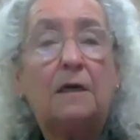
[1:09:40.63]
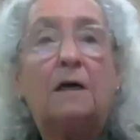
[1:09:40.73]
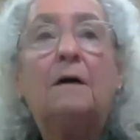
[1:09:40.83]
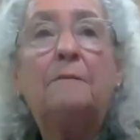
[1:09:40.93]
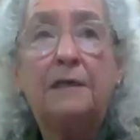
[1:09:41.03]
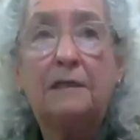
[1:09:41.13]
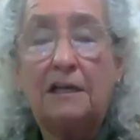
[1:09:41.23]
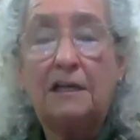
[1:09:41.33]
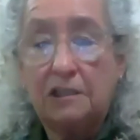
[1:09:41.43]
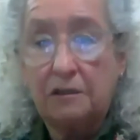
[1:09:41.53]
um, in
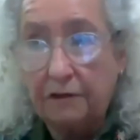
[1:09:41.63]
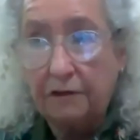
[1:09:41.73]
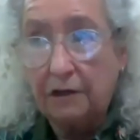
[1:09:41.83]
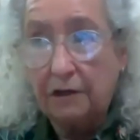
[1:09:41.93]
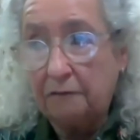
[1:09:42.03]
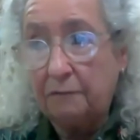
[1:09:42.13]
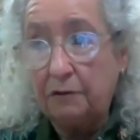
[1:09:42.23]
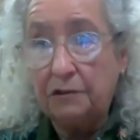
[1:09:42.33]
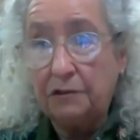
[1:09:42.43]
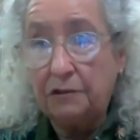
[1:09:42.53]
lots of other kinds of
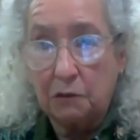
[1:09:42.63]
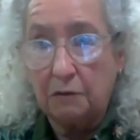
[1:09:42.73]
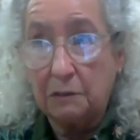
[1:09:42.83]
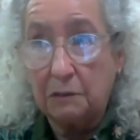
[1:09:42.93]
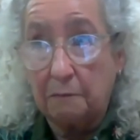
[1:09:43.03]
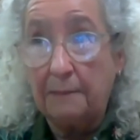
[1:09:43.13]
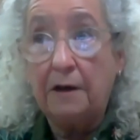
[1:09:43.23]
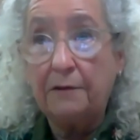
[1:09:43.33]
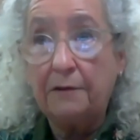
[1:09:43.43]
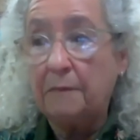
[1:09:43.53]
music, as was my
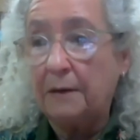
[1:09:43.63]
mother.